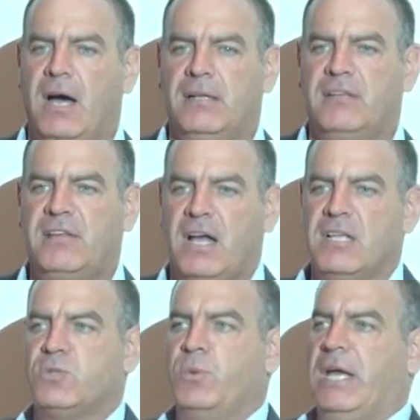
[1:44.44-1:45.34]
that
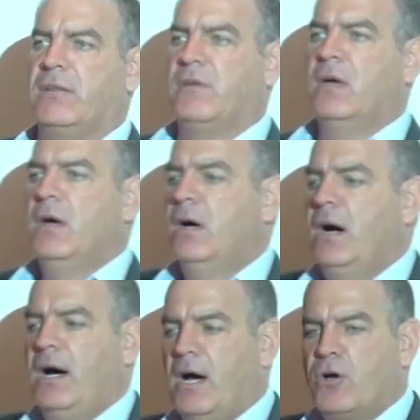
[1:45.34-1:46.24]
deals with
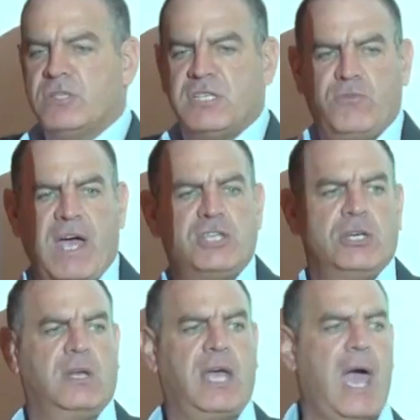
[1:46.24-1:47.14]

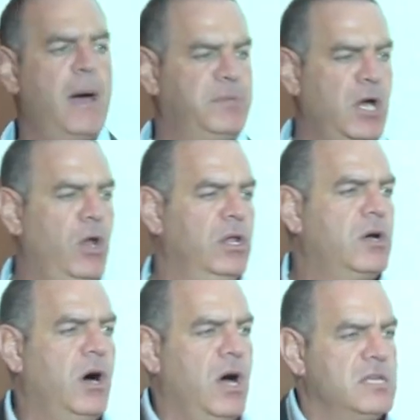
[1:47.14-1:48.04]
concentration camp, the
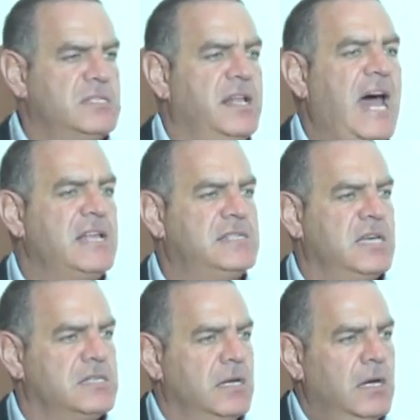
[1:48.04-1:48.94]
Holocaust, the
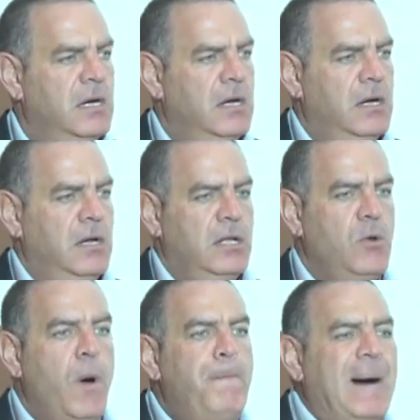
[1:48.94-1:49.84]
Nazis, there
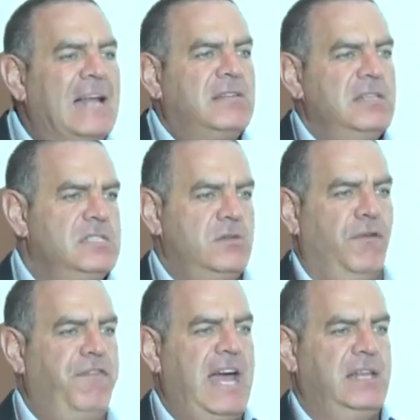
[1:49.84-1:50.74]
were battles
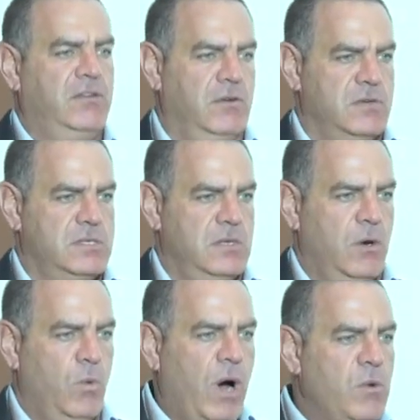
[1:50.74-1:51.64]
of editors.
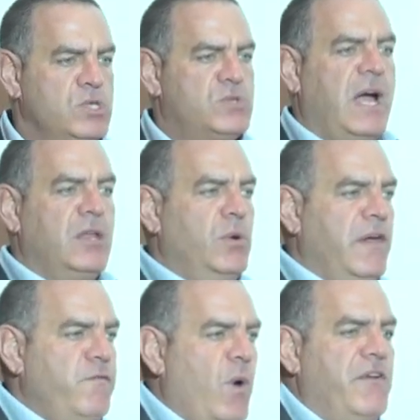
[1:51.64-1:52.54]
One was trying to
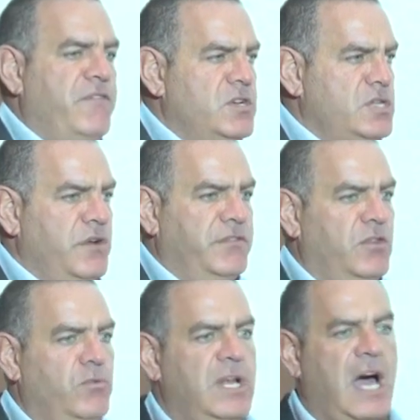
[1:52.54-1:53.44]
give one version of the
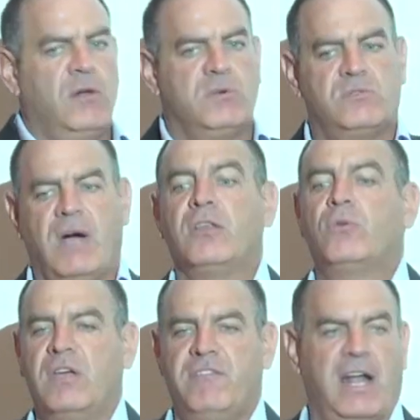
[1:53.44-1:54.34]
truth, the other was trying to
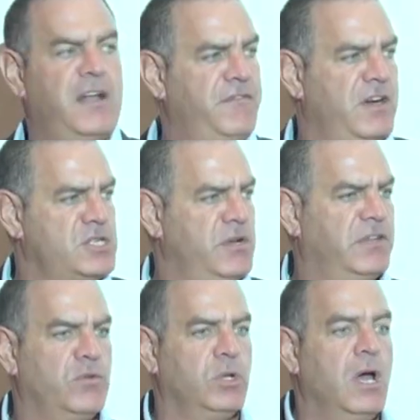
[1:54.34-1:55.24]
give another version of
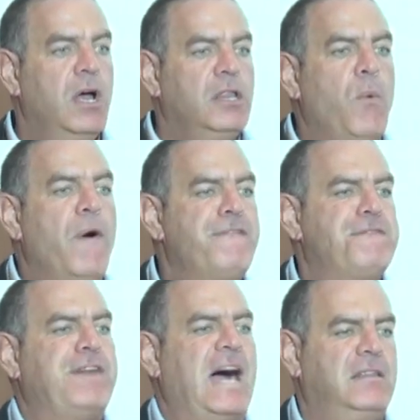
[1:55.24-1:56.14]
the truth. They were
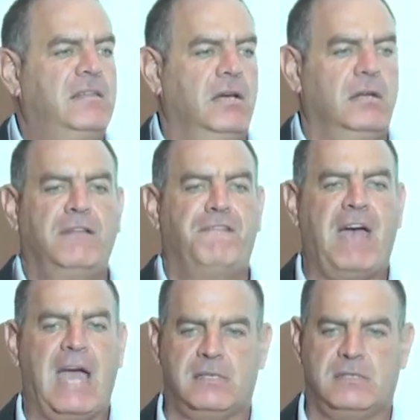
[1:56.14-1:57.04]
fighting the
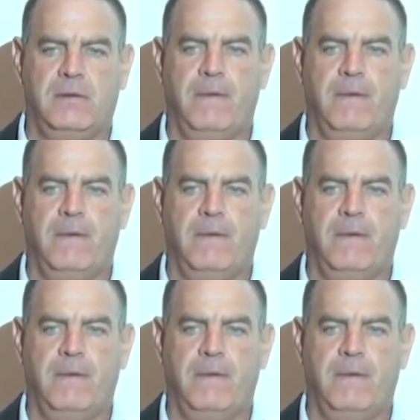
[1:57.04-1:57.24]
facts.